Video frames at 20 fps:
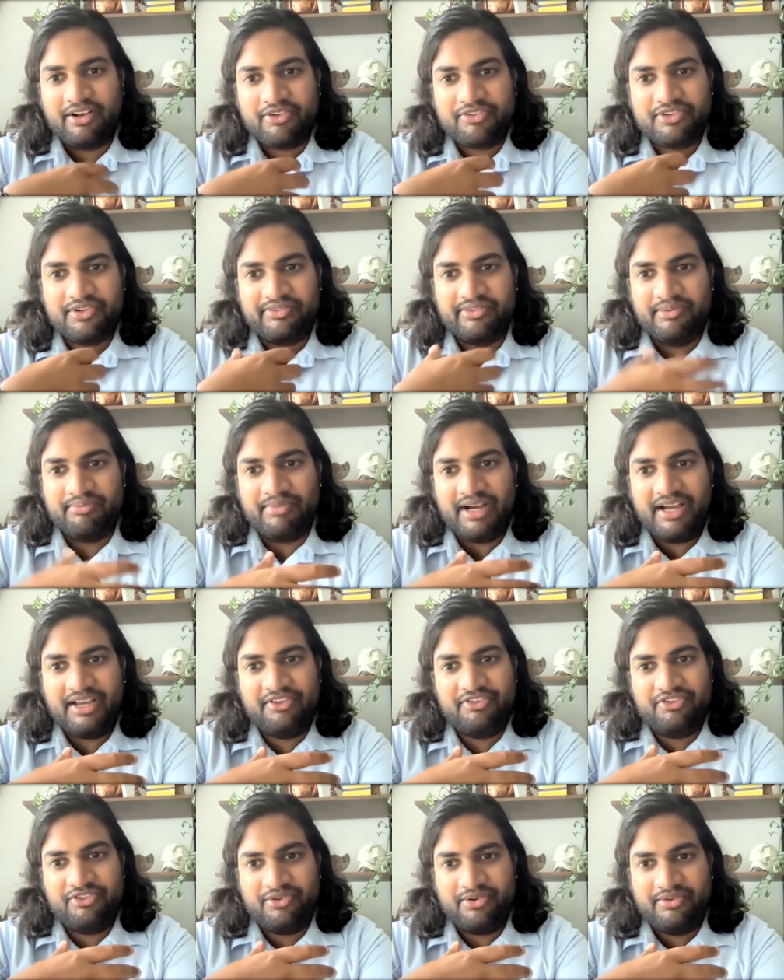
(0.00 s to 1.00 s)
they also
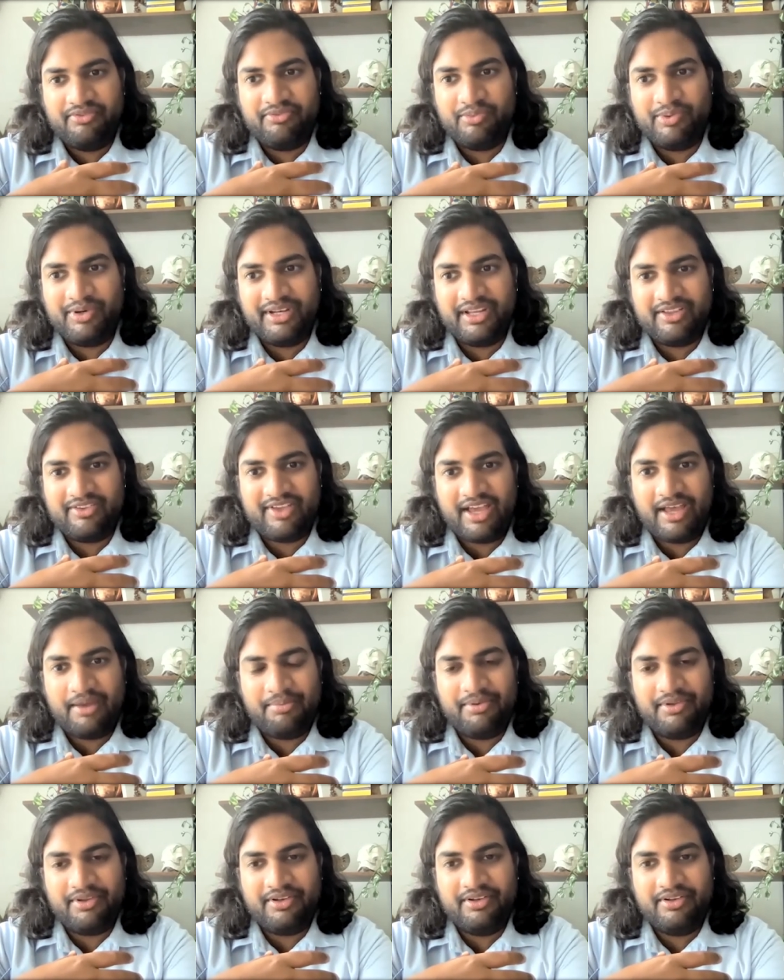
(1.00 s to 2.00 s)
remind you of what has
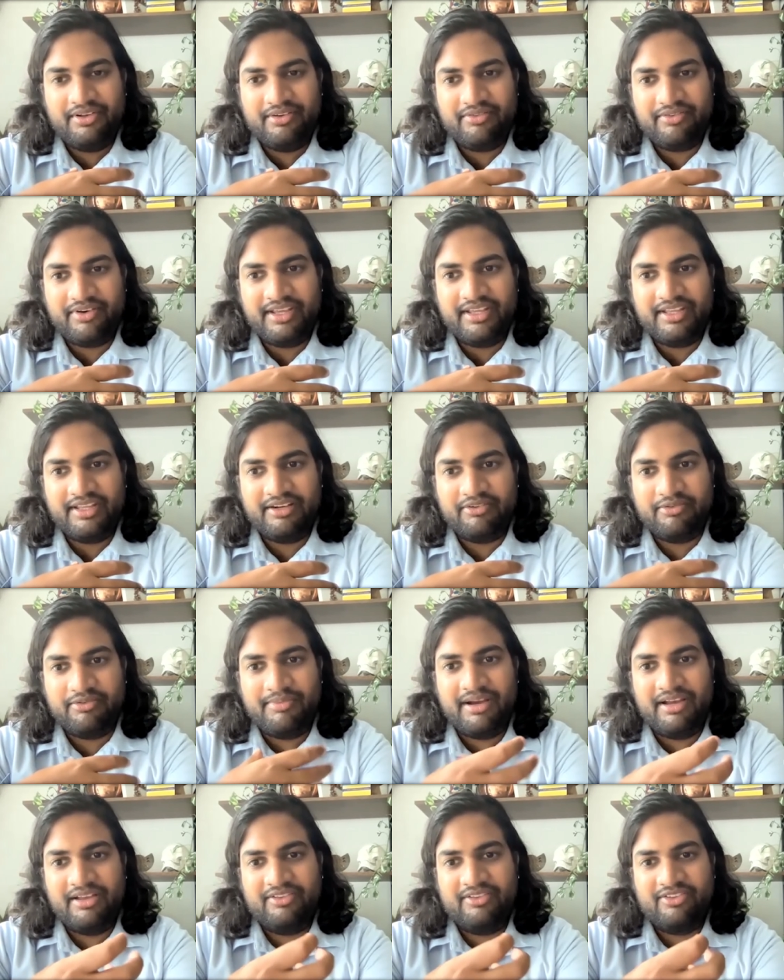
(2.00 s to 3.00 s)
happened, right? It
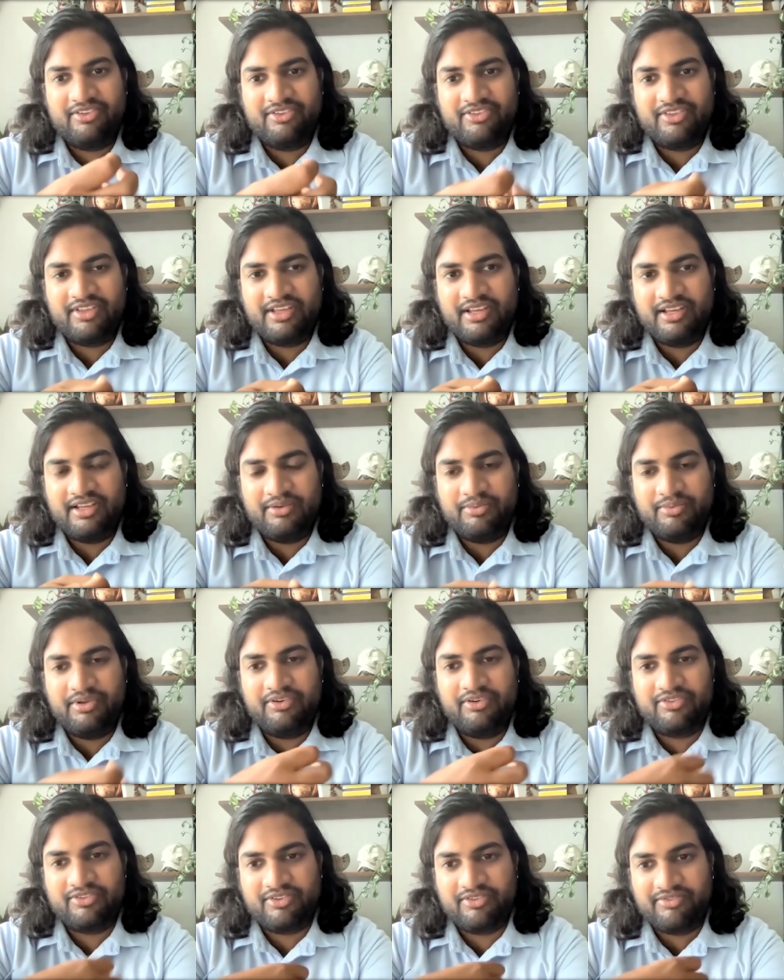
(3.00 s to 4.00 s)
reminds us that
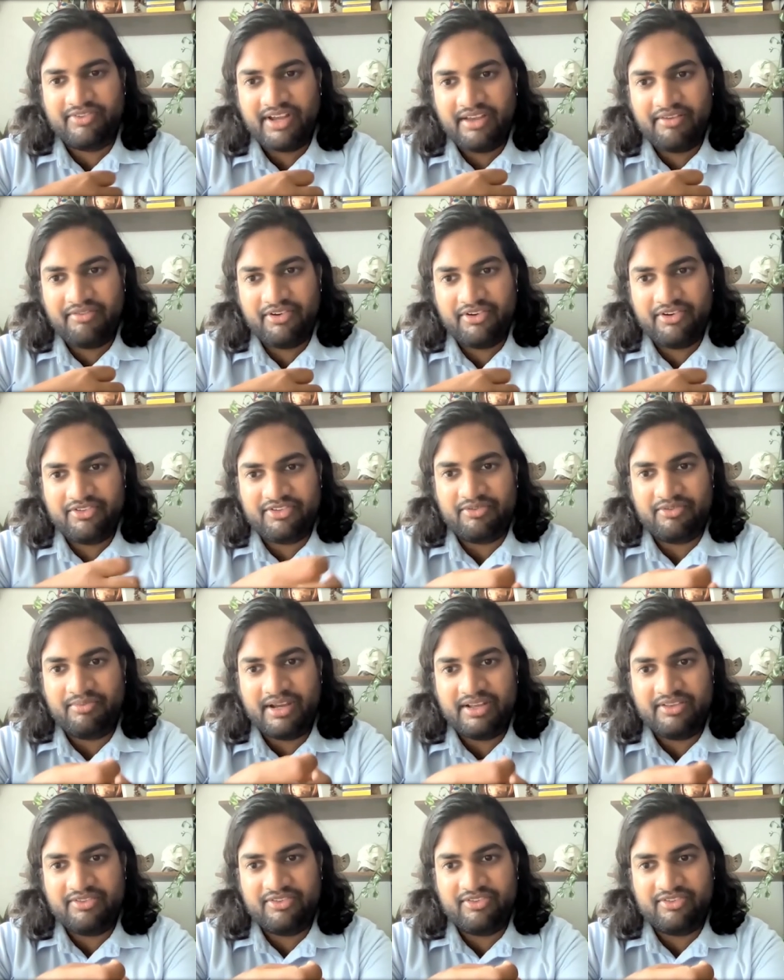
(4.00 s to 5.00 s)
we are survivors.
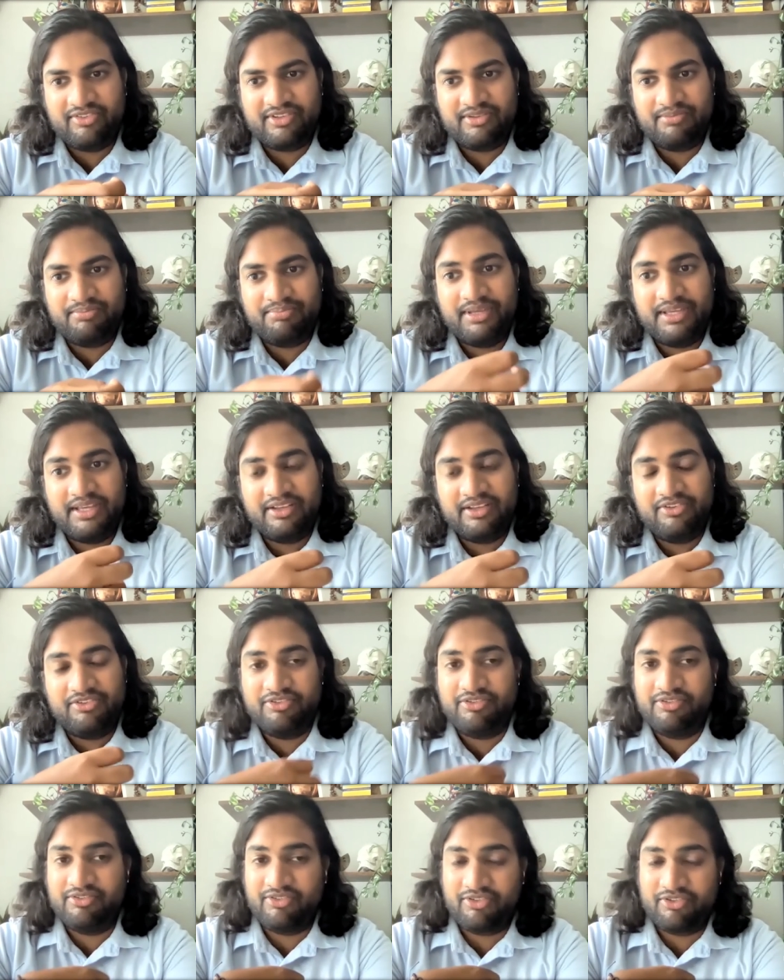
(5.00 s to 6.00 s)
It reminds us to
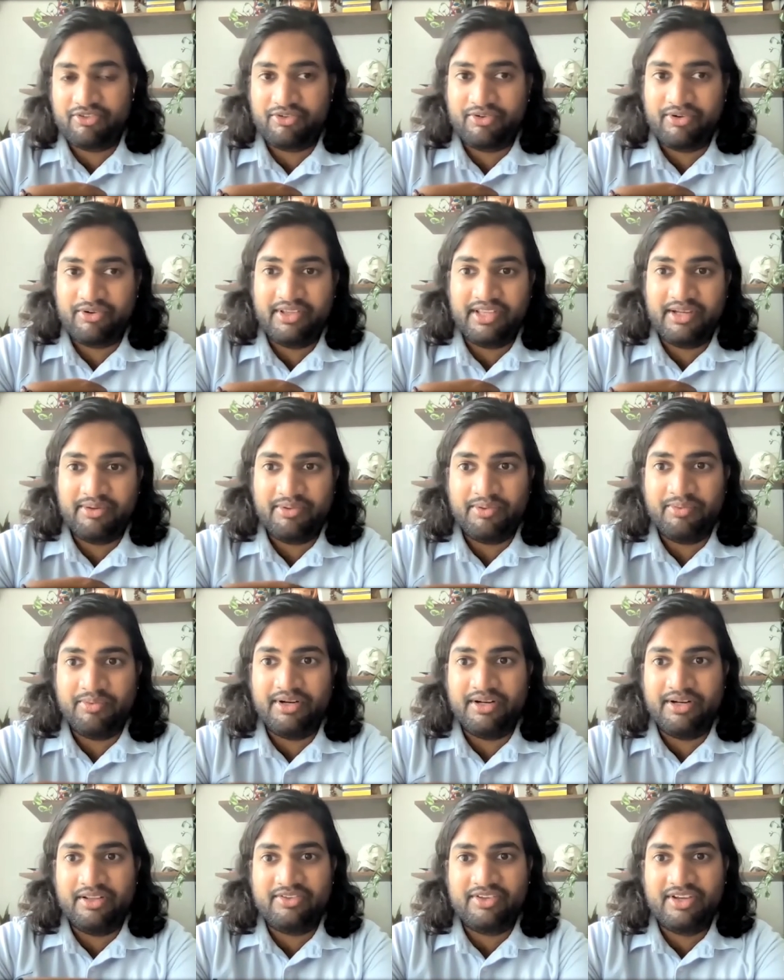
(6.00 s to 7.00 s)
pick and choose the story that
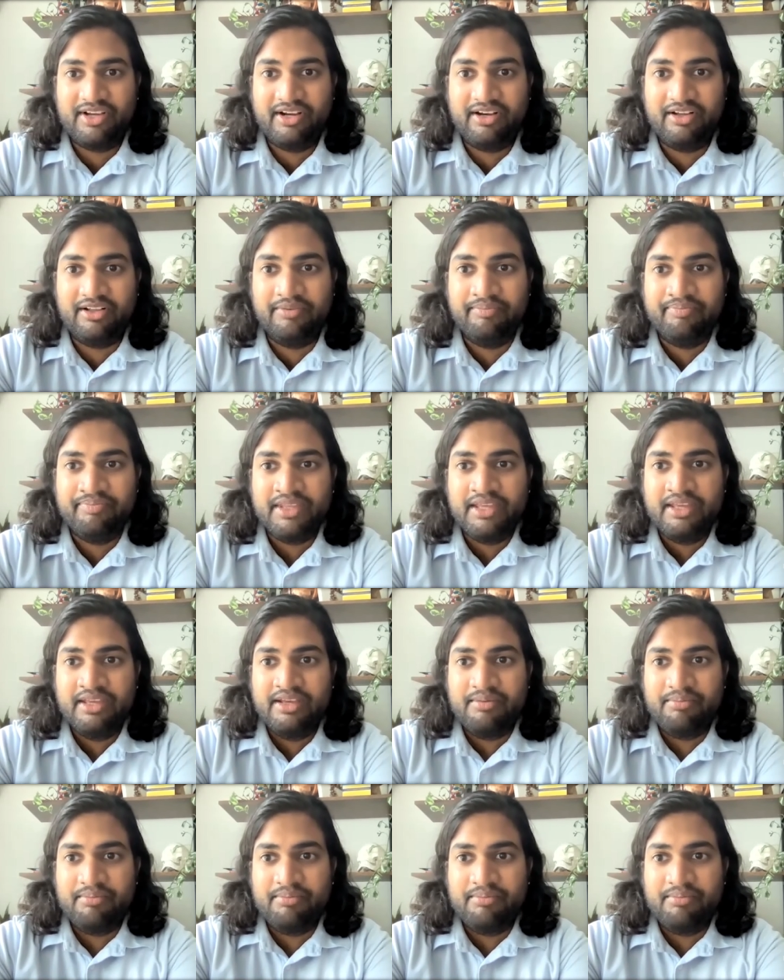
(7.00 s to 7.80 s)
we want to tell,